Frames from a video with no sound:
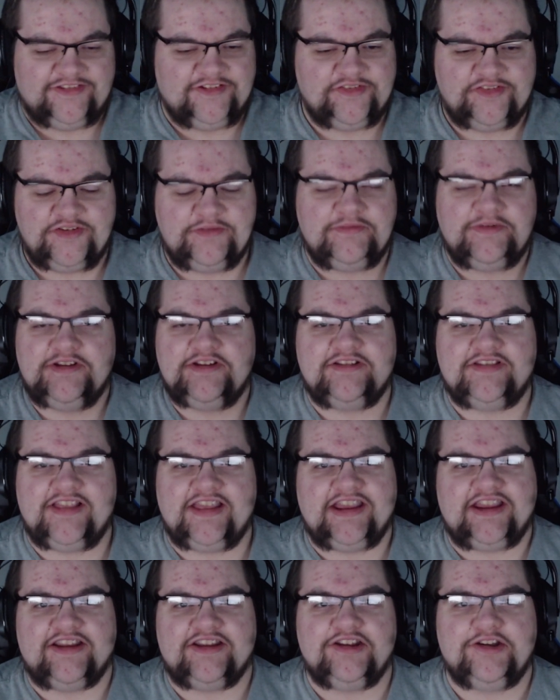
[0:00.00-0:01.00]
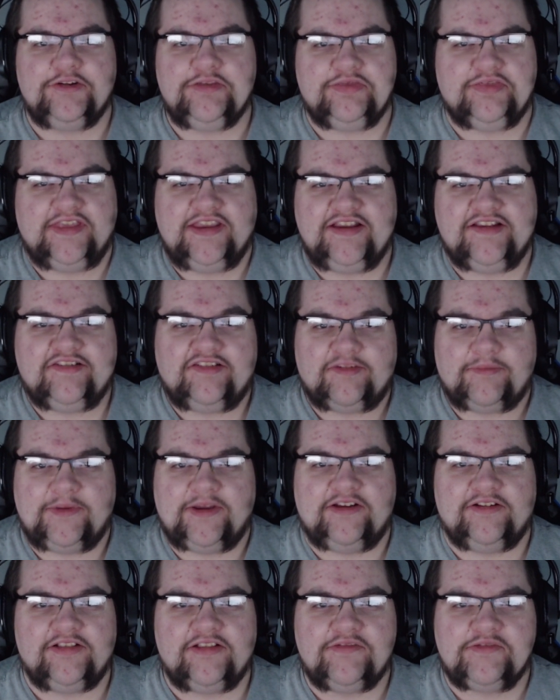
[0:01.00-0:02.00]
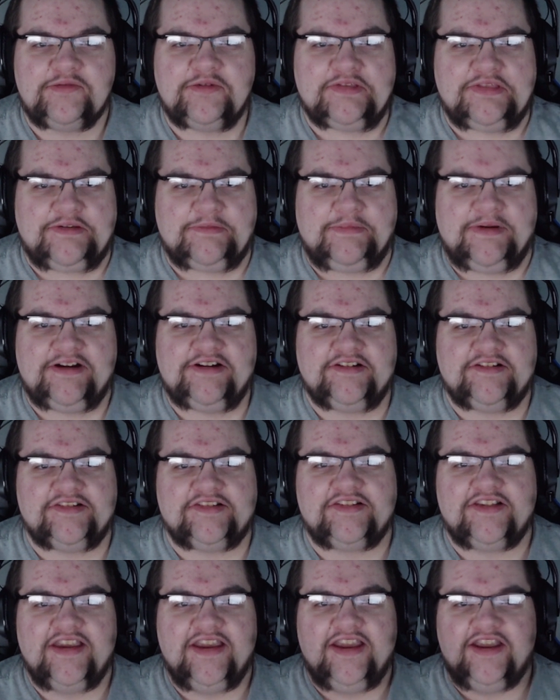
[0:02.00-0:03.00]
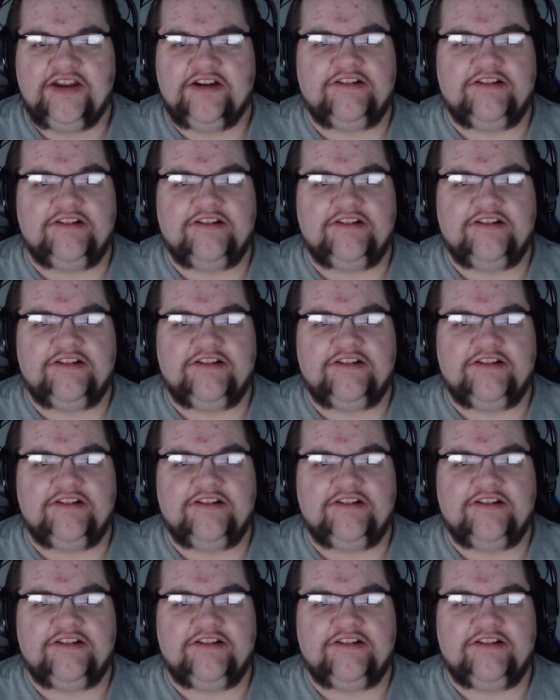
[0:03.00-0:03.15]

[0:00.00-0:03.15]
There's so many like good things about living with your parents.